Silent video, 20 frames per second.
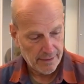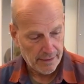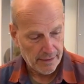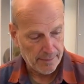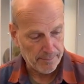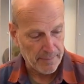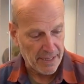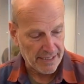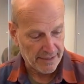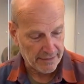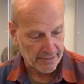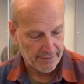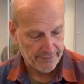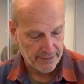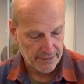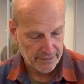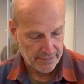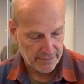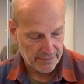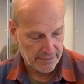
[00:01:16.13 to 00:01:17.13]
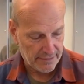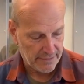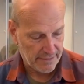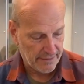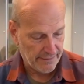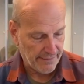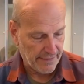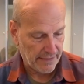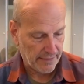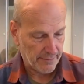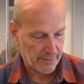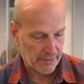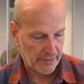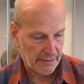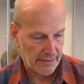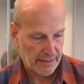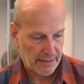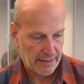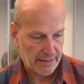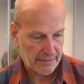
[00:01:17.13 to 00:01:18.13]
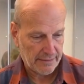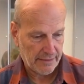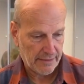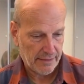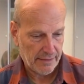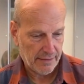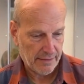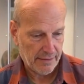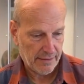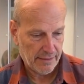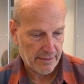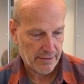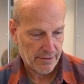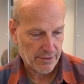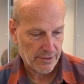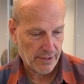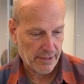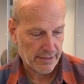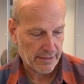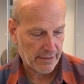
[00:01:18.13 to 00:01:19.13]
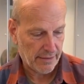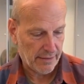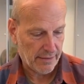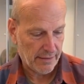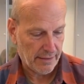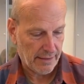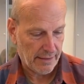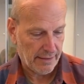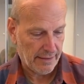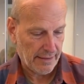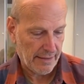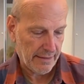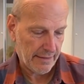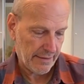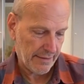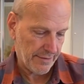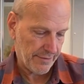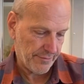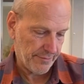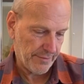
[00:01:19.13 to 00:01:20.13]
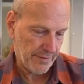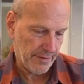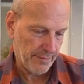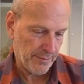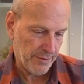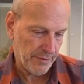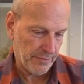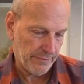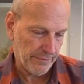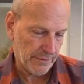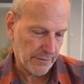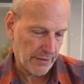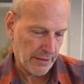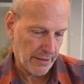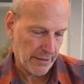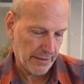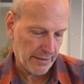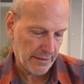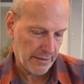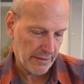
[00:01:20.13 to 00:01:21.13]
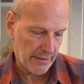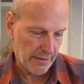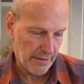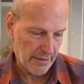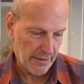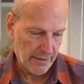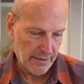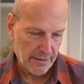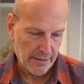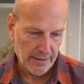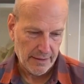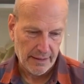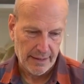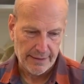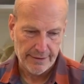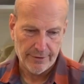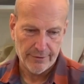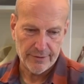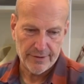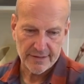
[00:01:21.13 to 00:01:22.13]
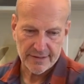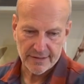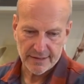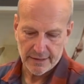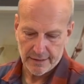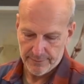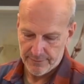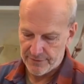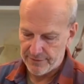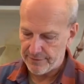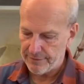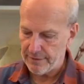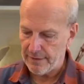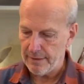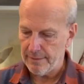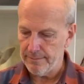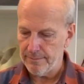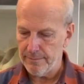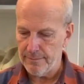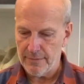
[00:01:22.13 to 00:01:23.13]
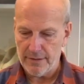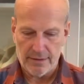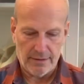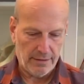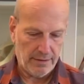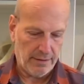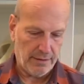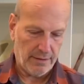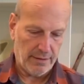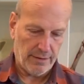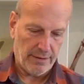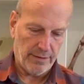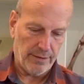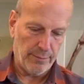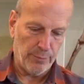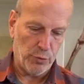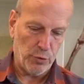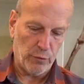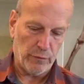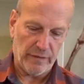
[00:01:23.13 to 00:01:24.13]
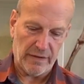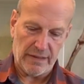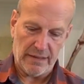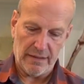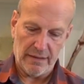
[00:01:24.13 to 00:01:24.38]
model of it that's available at Target, and that is really beautiful art. I know this comes from the movie.